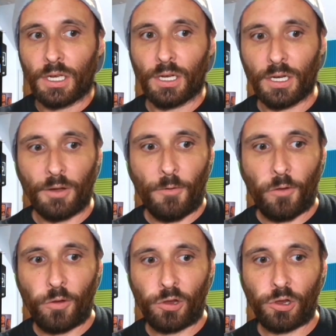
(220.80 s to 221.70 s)

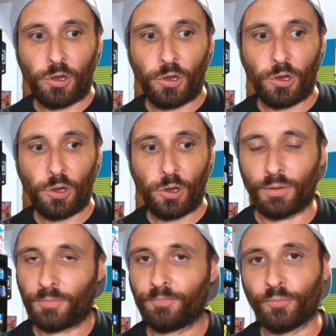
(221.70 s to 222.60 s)

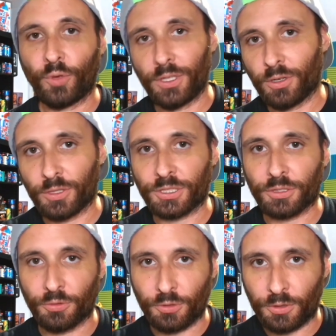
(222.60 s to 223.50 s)
when you go to
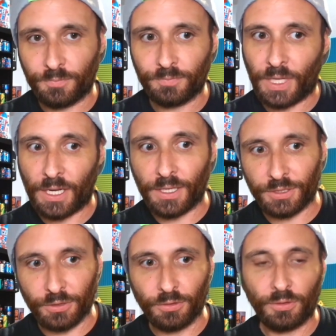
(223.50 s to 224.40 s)
school, high
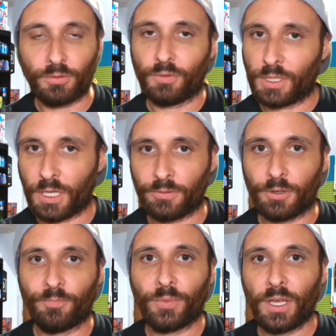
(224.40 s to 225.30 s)
school,
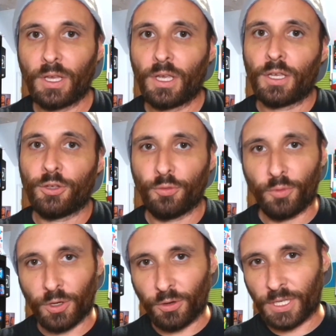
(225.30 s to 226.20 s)
whatever, you
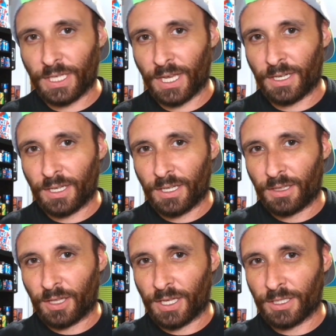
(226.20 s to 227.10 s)
will get
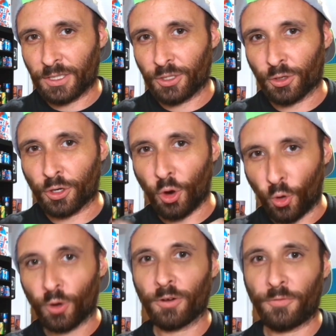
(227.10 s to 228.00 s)
like your
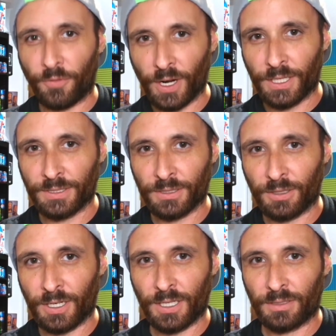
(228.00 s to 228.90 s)
core friends,
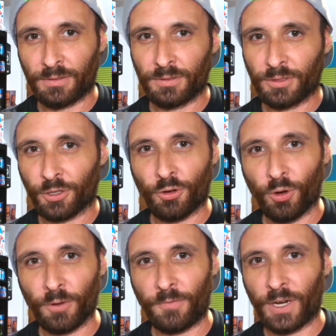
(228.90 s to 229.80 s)
all right? Your
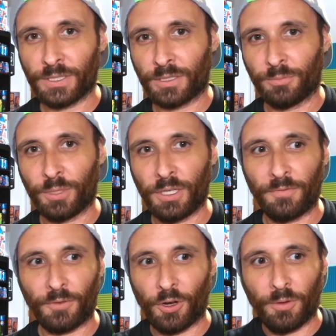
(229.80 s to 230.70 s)
core friends could
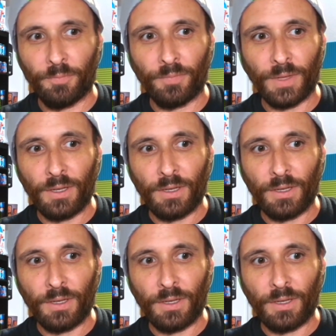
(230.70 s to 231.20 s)
be from